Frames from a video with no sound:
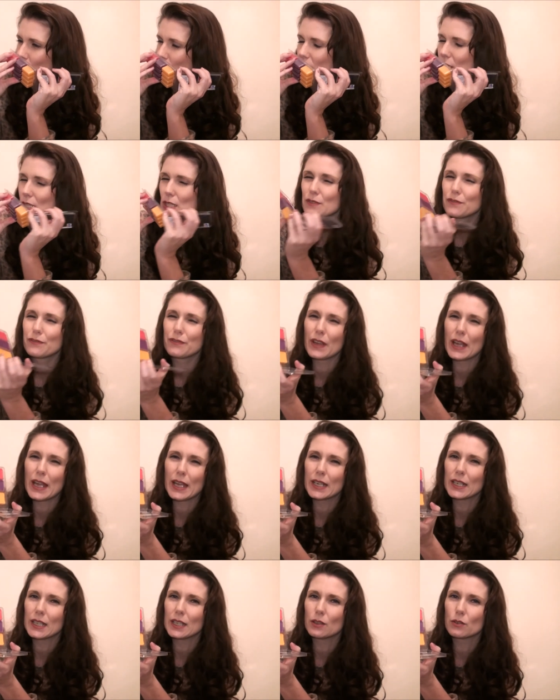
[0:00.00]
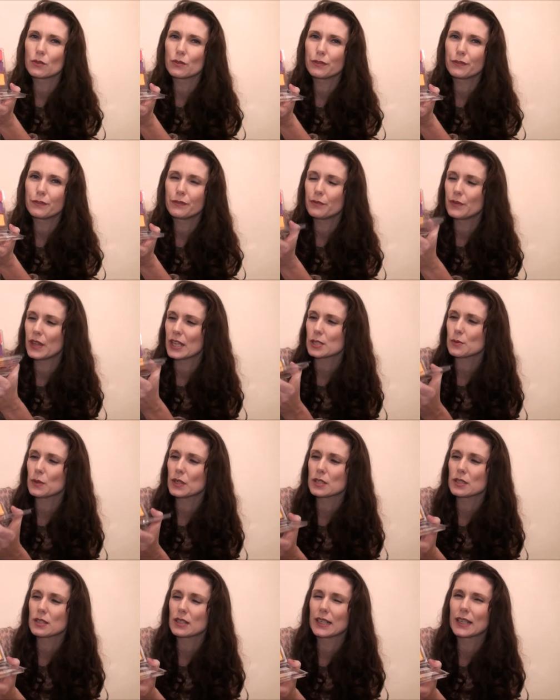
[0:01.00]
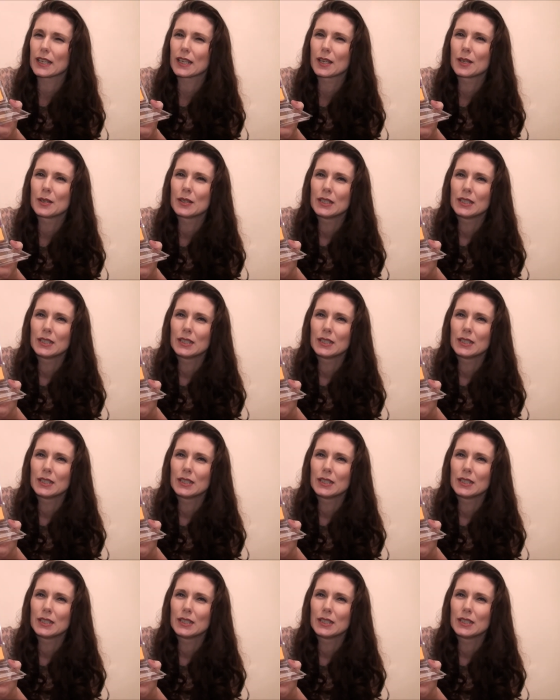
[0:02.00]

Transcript: Just very, this one's like,